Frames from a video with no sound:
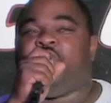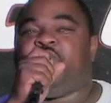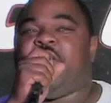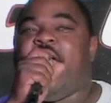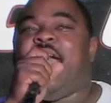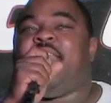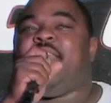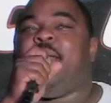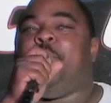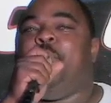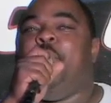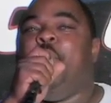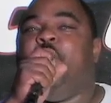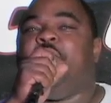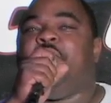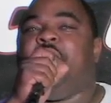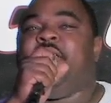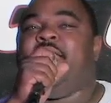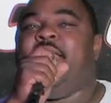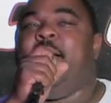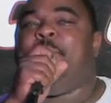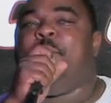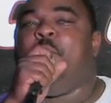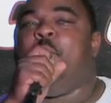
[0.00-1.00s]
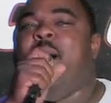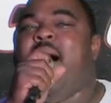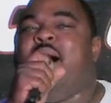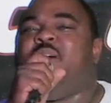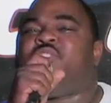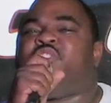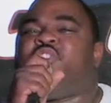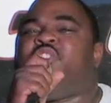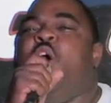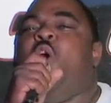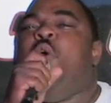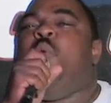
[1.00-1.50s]
Janet pulled the nipple
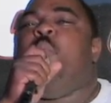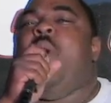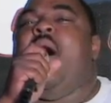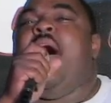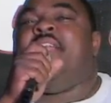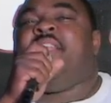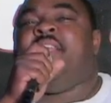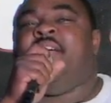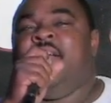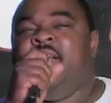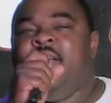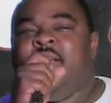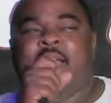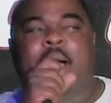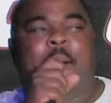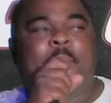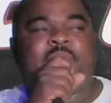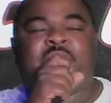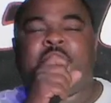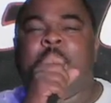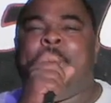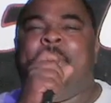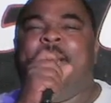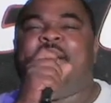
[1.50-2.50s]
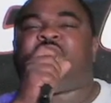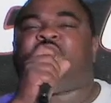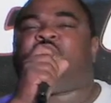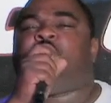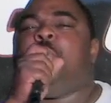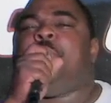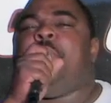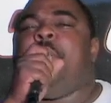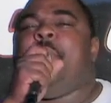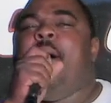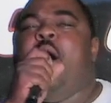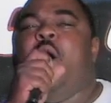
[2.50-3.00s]
out. So what? That was the best
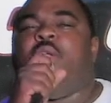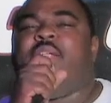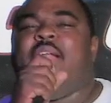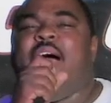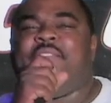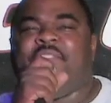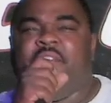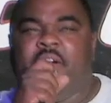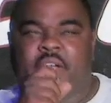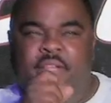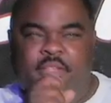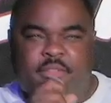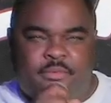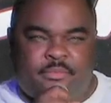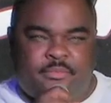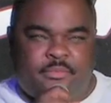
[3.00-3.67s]
Super Bowl ever.